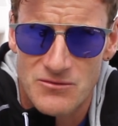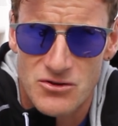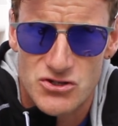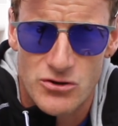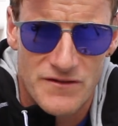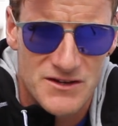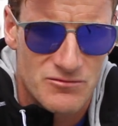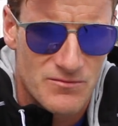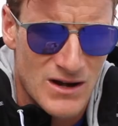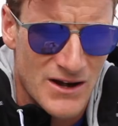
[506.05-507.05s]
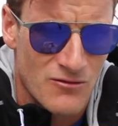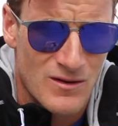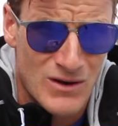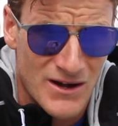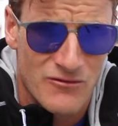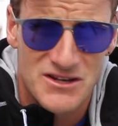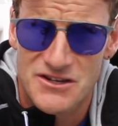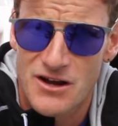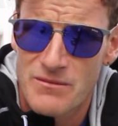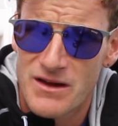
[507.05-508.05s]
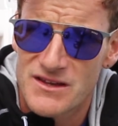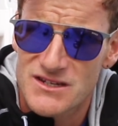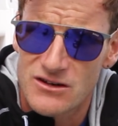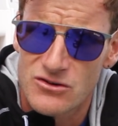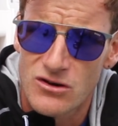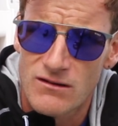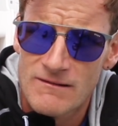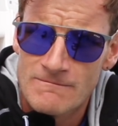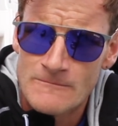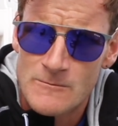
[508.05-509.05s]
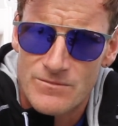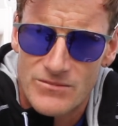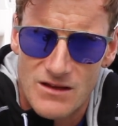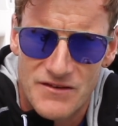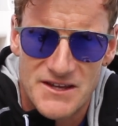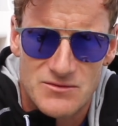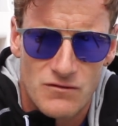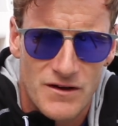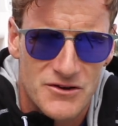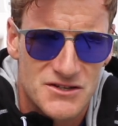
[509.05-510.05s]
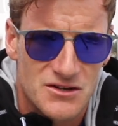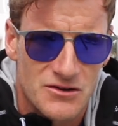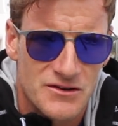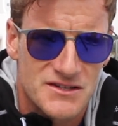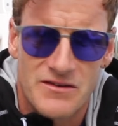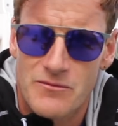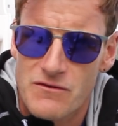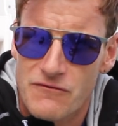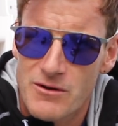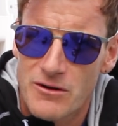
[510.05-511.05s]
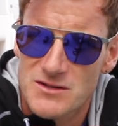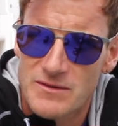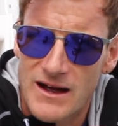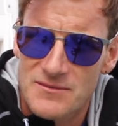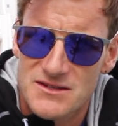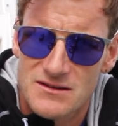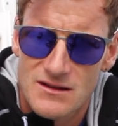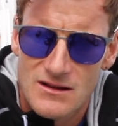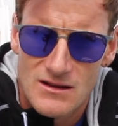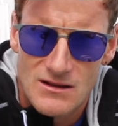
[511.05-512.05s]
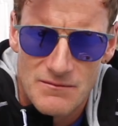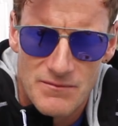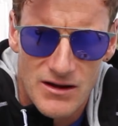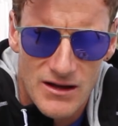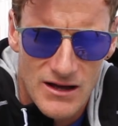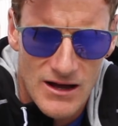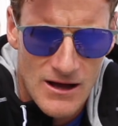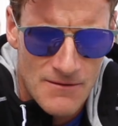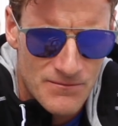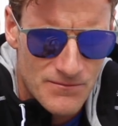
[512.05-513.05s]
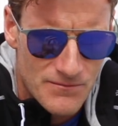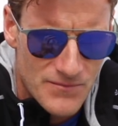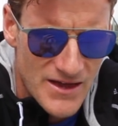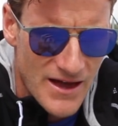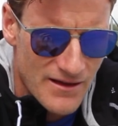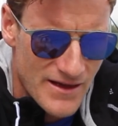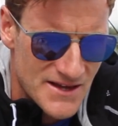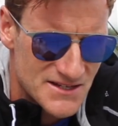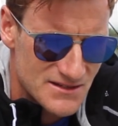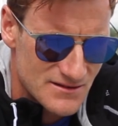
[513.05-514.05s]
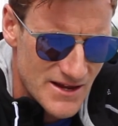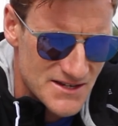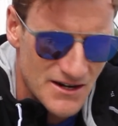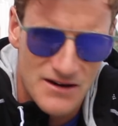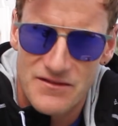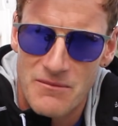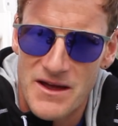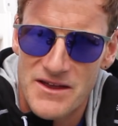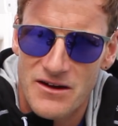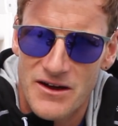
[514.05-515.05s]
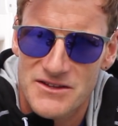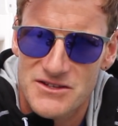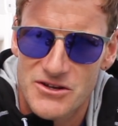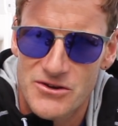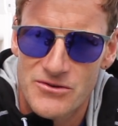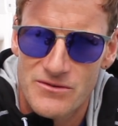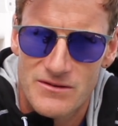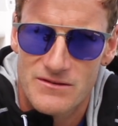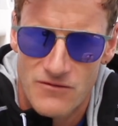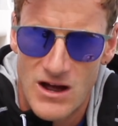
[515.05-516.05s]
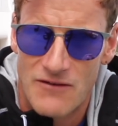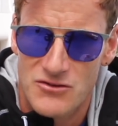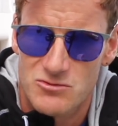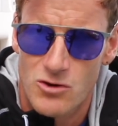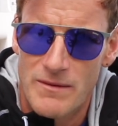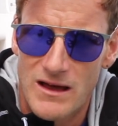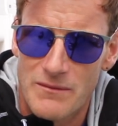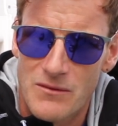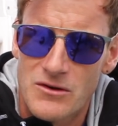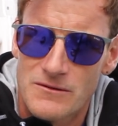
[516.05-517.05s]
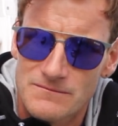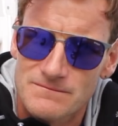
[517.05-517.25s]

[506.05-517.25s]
I'm not sure if he's planning on racing an Ironman this year or not. I think he's more focused on 70.3 worlds perhaps. But yeah, he's kind of the main guy for everyone to worry about at the moment.